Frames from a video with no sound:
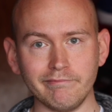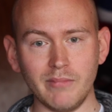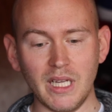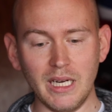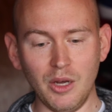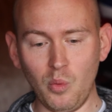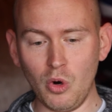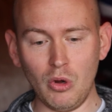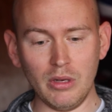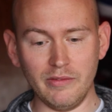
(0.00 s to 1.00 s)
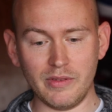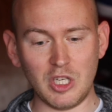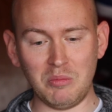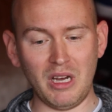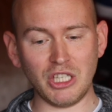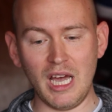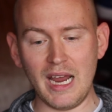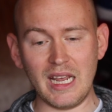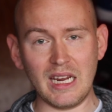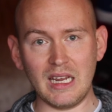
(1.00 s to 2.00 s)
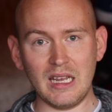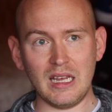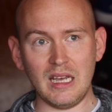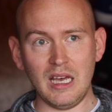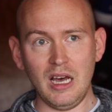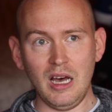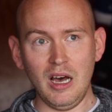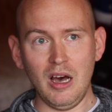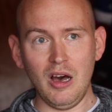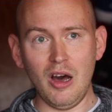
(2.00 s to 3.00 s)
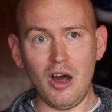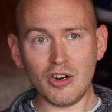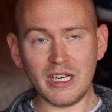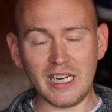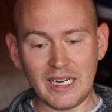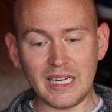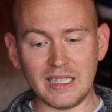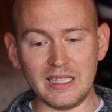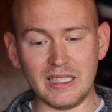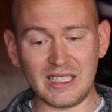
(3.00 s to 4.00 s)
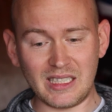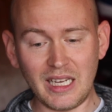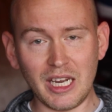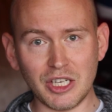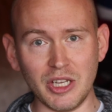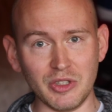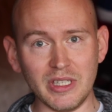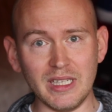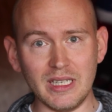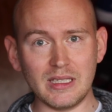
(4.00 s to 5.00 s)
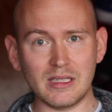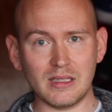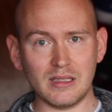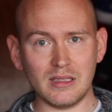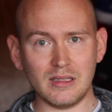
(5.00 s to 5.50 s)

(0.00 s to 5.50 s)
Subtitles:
But in a world of so much hiding, our need to see each other is.